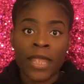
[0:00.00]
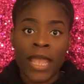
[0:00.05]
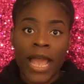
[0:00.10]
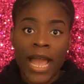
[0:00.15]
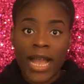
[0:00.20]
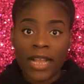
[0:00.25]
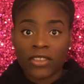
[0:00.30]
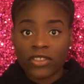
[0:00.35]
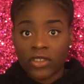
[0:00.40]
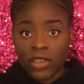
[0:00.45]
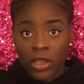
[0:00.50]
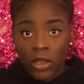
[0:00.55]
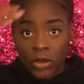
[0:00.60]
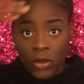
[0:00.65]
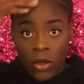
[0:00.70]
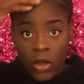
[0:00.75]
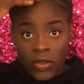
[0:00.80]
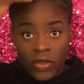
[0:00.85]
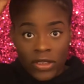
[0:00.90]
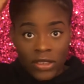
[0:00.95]
actually
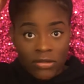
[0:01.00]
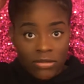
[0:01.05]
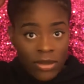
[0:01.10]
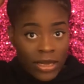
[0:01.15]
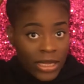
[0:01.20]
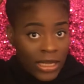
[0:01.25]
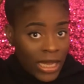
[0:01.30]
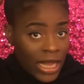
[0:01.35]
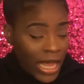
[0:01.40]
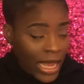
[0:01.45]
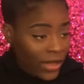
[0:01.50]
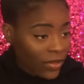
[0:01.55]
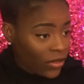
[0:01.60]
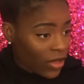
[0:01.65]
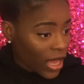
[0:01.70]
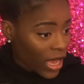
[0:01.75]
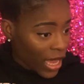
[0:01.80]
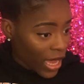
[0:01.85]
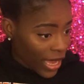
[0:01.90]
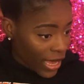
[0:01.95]
along this midline,
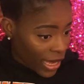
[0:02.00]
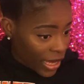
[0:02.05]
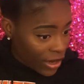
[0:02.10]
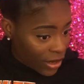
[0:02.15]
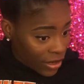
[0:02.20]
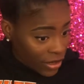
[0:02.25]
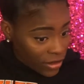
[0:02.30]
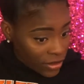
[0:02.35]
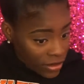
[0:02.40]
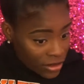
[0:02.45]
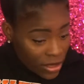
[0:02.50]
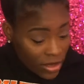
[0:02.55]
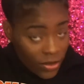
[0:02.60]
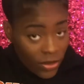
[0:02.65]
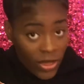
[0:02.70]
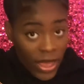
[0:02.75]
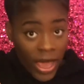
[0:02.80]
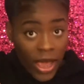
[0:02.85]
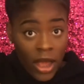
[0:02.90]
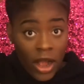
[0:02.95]
the hairs
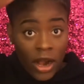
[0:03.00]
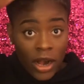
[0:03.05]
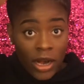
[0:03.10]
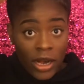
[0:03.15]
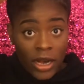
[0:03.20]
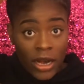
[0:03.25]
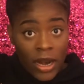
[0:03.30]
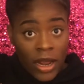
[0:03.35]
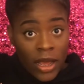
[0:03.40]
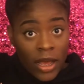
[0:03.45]
that are